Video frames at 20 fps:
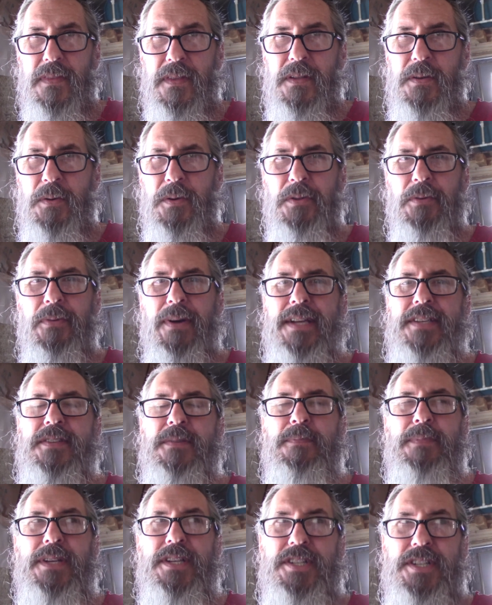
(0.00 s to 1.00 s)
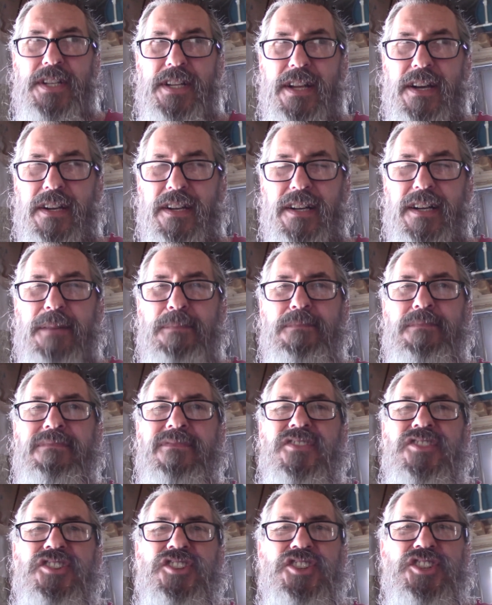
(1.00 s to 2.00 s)
Well, the recipe she dug up
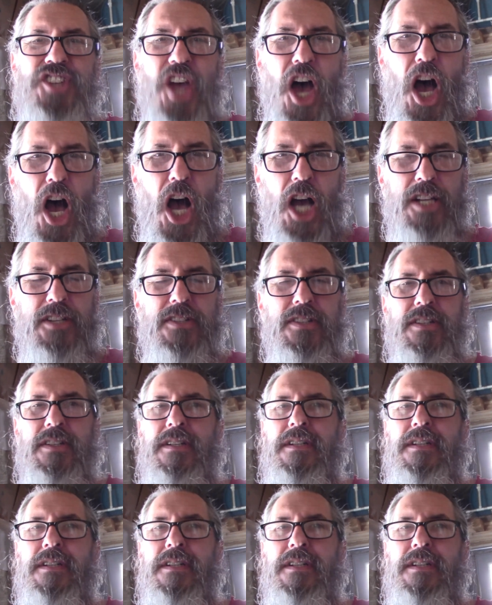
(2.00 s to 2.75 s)
sucked.